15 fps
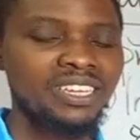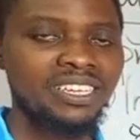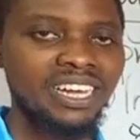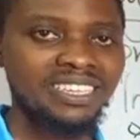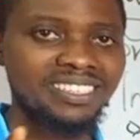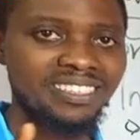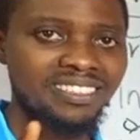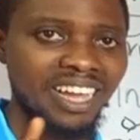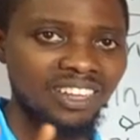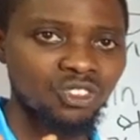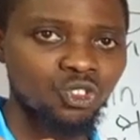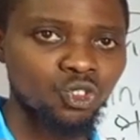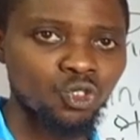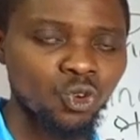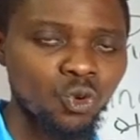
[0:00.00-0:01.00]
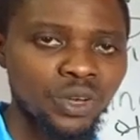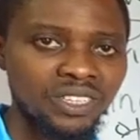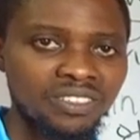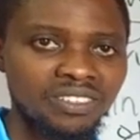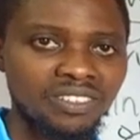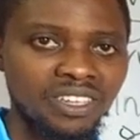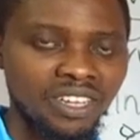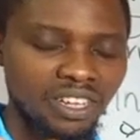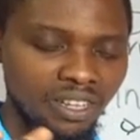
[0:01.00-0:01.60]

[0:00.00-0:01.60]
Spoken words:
Now, this has to do with